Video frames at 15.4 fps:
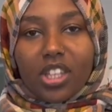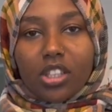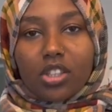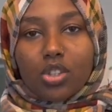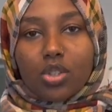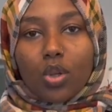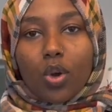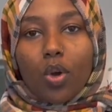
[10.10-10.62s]

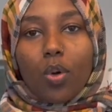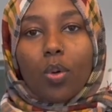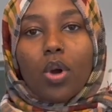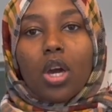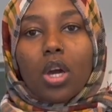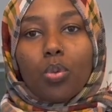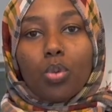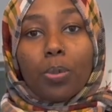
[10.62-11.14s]
So
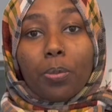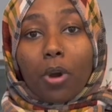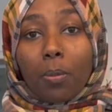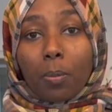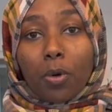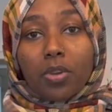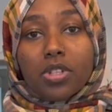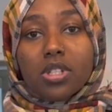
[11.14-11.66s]
we
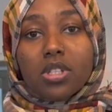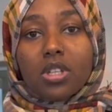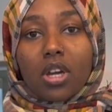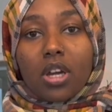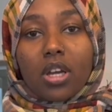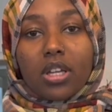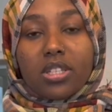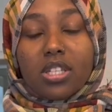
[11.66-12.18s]
proposed
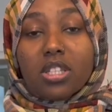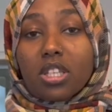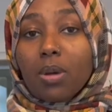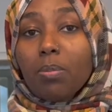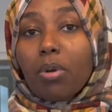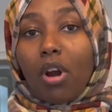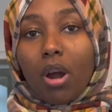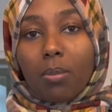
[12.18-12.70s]
a system
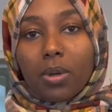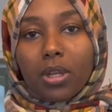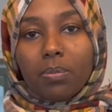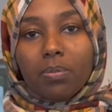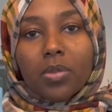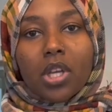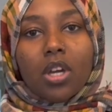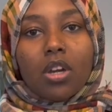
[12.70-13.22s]

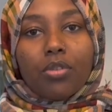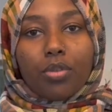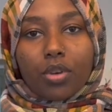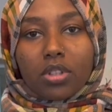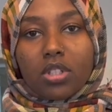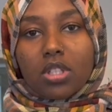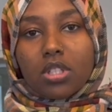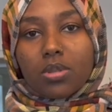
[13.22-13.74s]
problem for
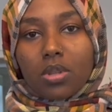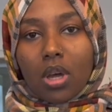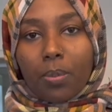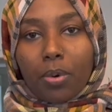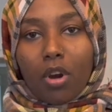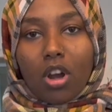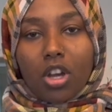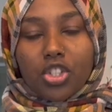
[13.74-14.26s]
this
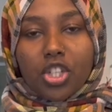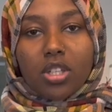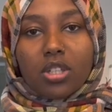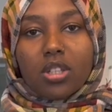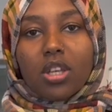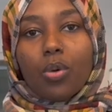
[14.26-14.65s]
project.